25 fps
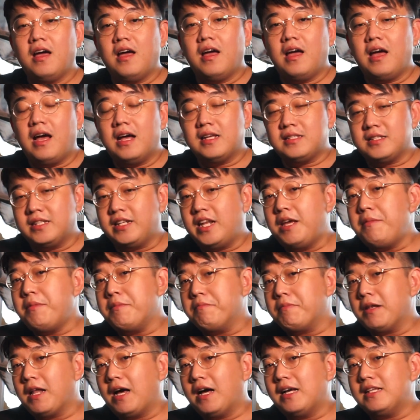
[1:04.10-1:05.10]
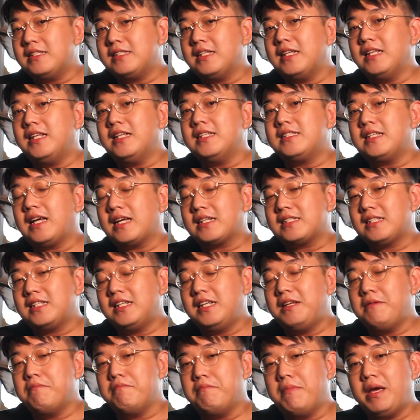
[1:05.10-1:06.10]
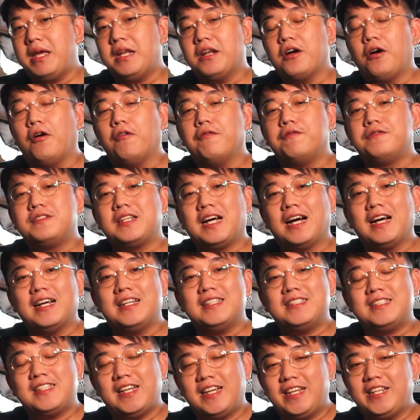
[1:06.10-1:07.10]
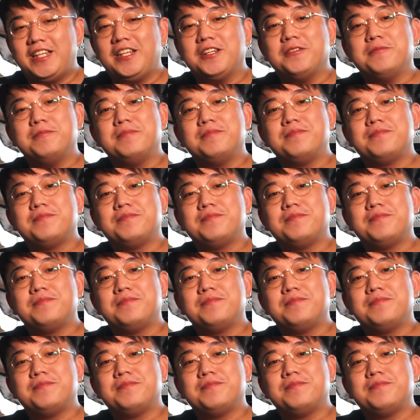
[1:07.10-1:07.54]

as the name implies, it is actually made of titanium.